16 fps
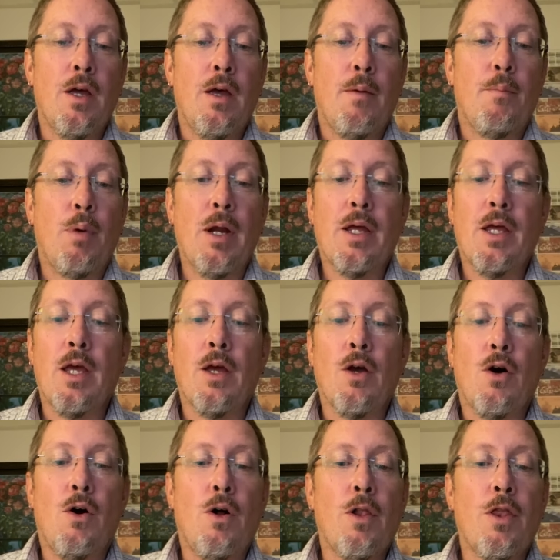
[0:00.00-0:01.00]
breaking
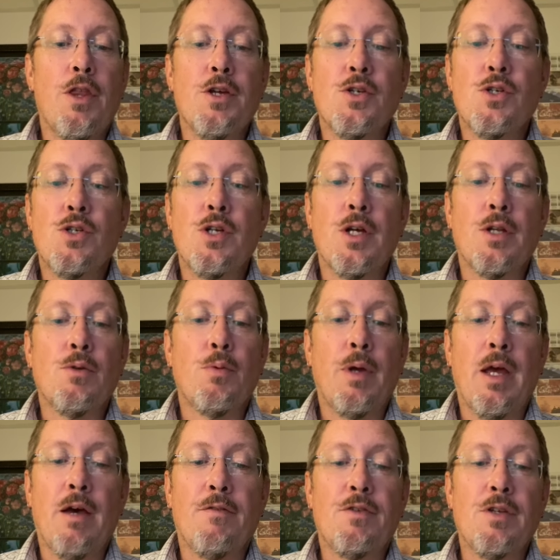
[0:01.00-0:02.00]
all the shit we
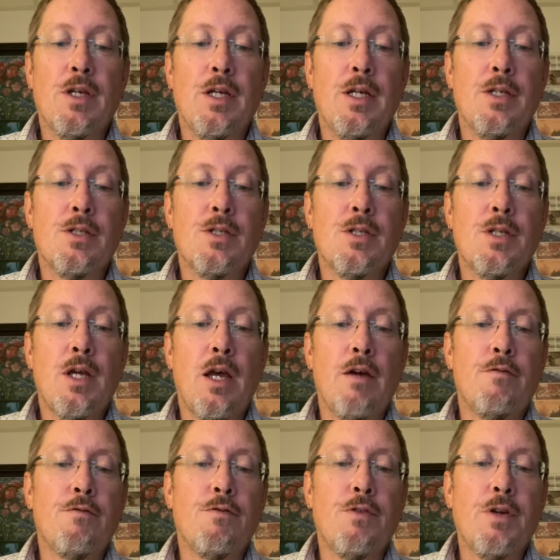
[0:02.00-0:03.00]
have to eat
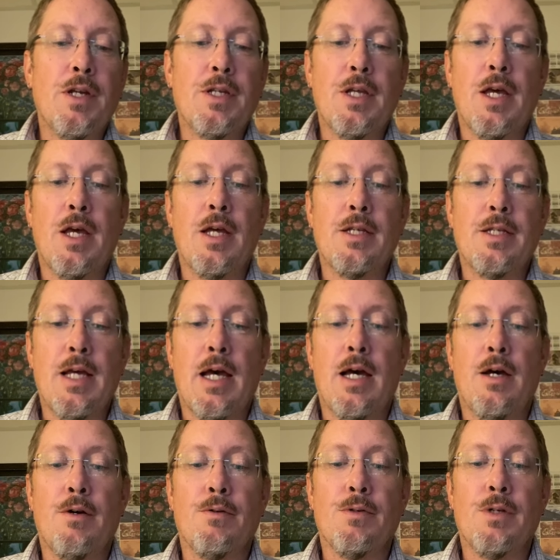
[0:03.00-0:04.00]
every day
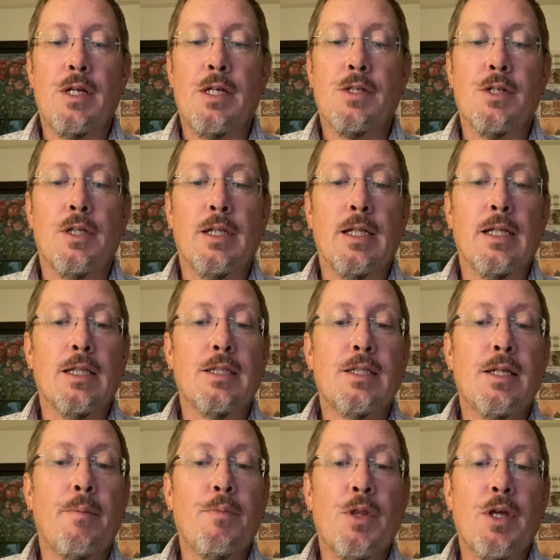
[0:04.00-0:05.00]
down into little
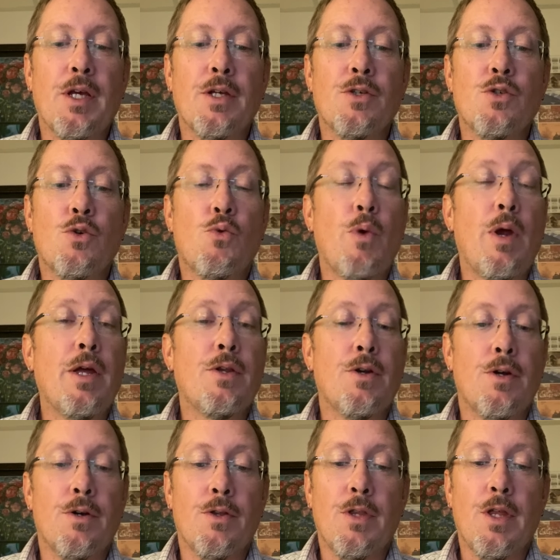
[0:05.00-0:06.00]
somethings
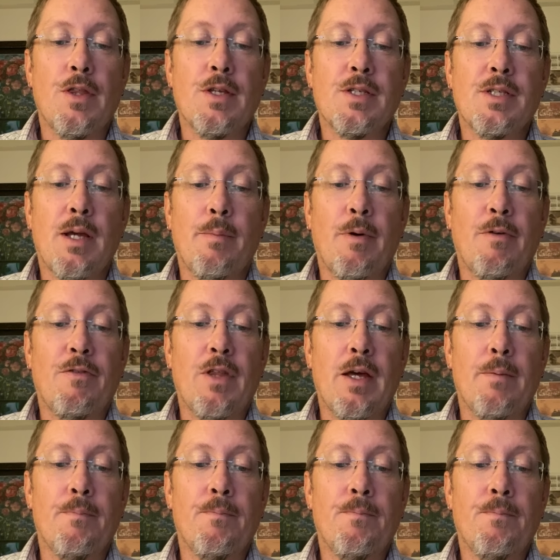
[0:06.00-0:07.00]
greater than the sum of them.